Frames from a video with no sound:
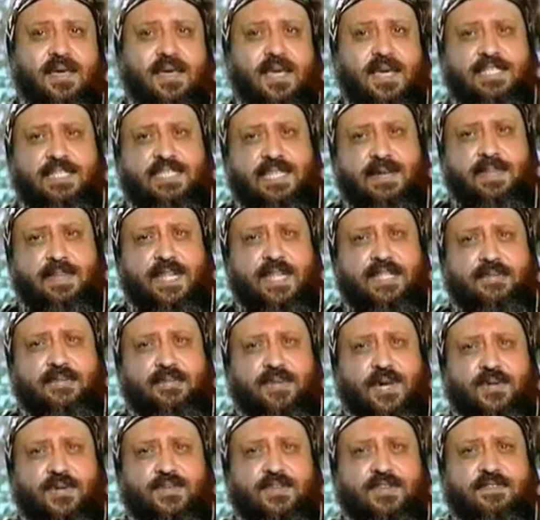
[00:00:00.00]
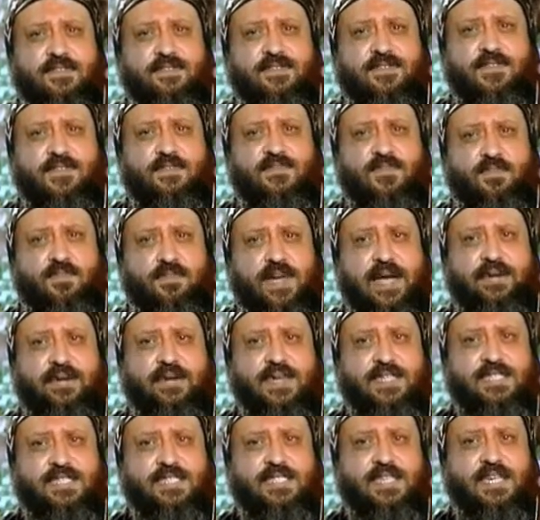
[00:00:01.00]
Examining the motives for
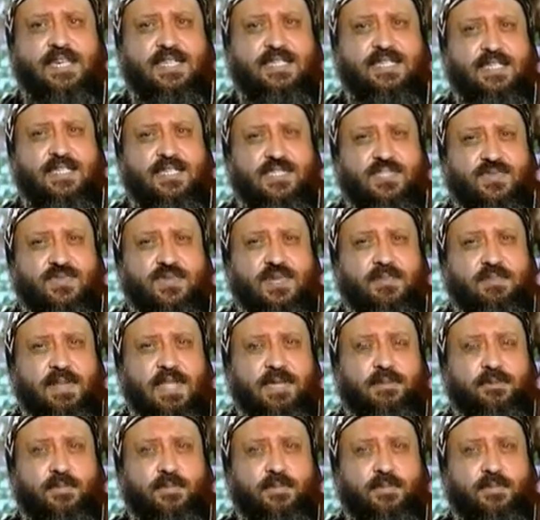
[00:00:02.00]
marriage is extremely